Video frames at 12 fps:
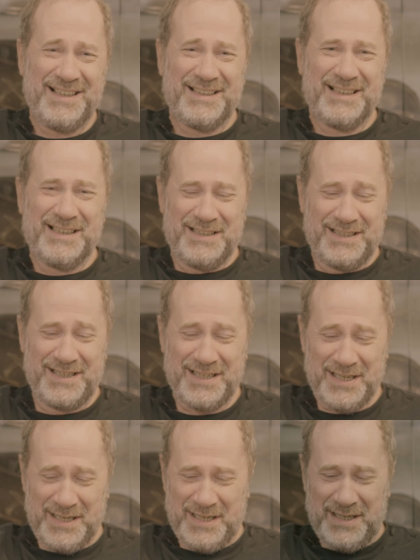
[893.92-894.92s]
But
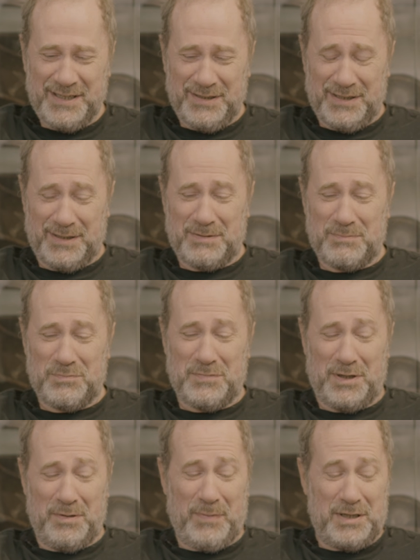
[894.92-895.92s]

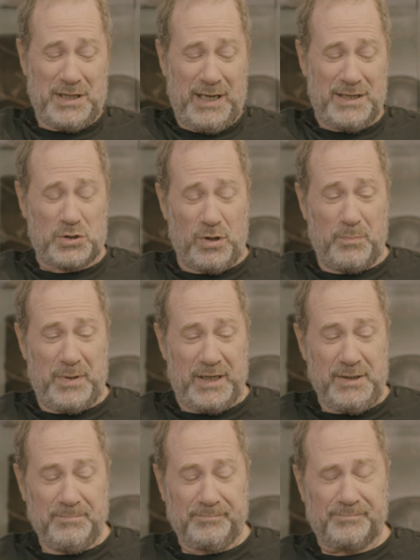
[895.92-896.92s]
I made the hats quite big.